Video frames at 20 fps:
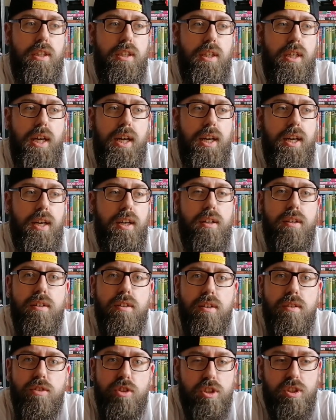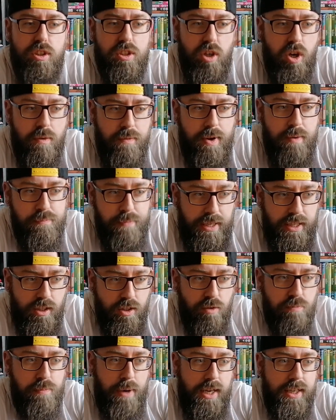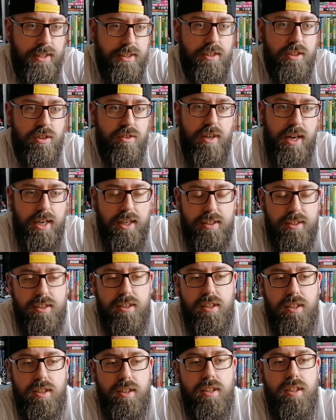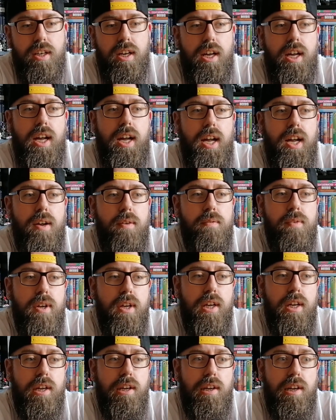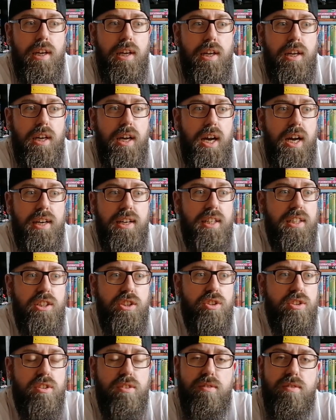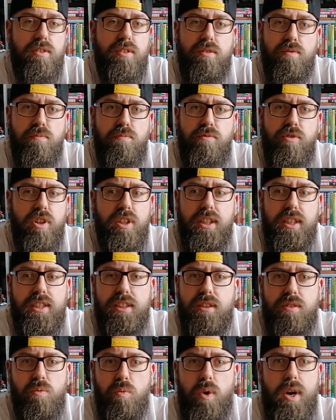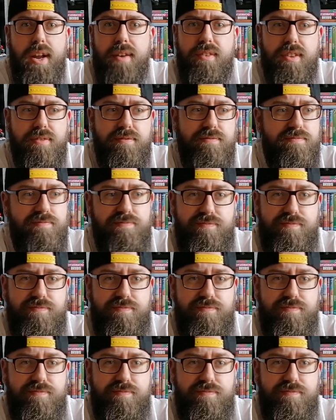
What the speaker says: yeah, just going to make me look bad as a director. And then he just released whatever